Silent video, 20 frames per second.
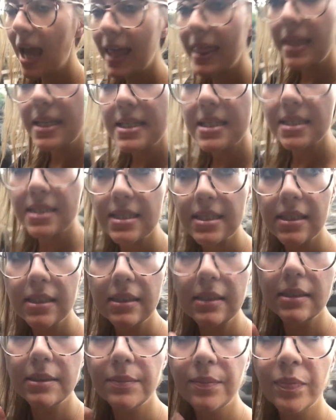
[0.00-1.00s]
And this is
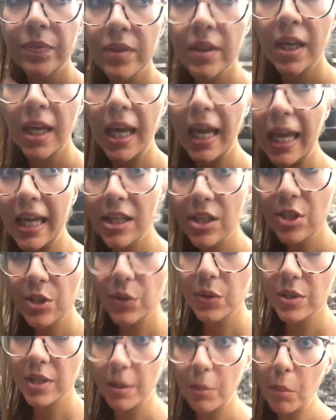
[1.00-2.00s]
a
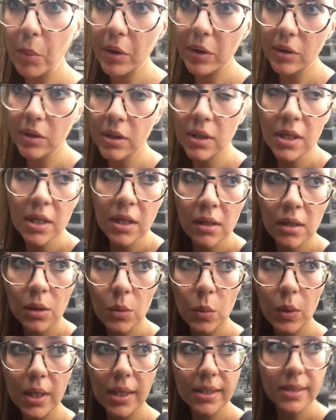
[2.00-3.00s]
Hindu temple,
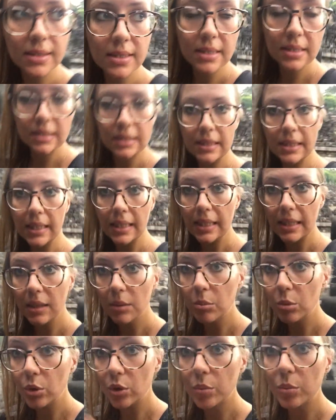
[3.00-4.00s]
whilst the
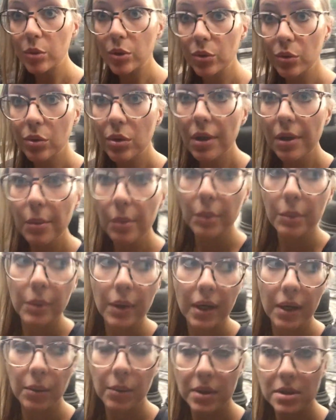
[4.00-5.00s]
Borobudur,
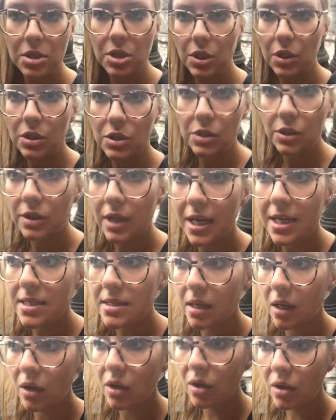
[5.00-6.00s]
where I went to two days
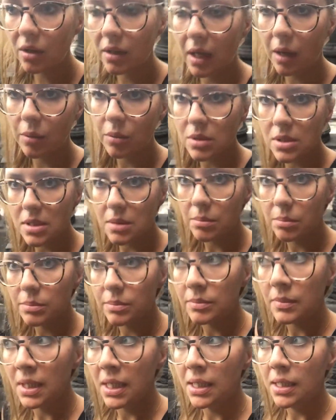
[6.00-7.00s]
ago, that was a
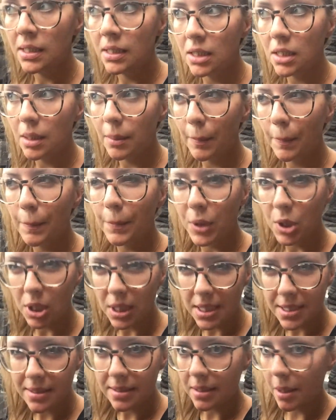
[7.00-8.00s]

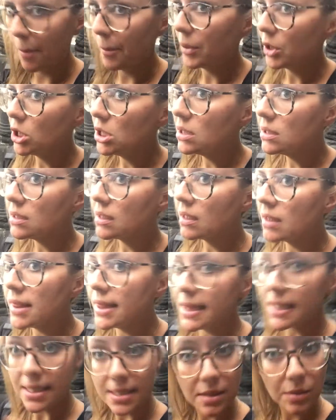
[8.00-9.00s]
Buddhist temple.
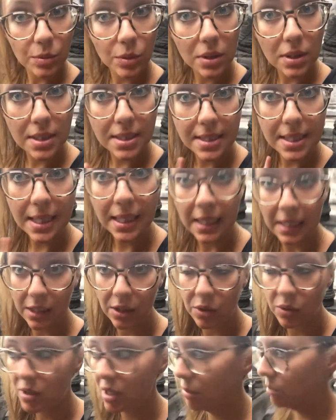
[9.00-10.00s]
This one is a
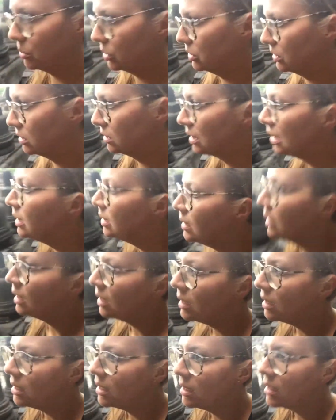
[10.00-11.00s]
Hindu temple.
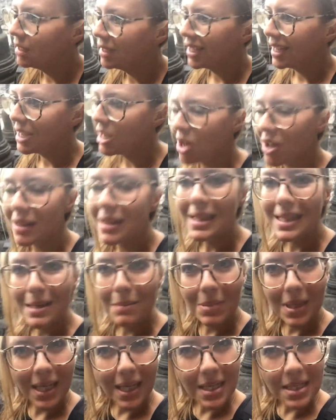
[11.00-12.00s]
Not the
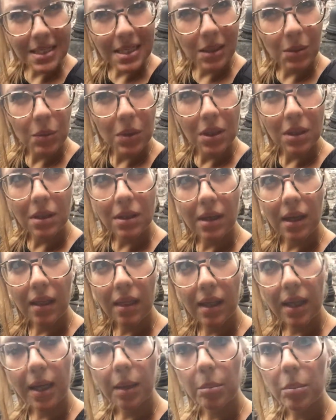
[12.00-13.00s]
biggest in the world, I
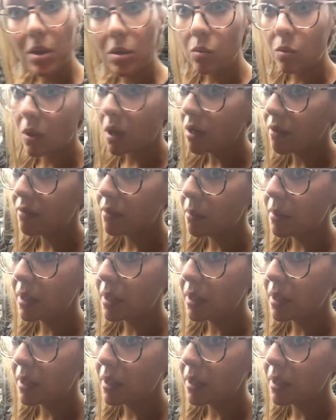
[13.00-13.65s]
think, but one of the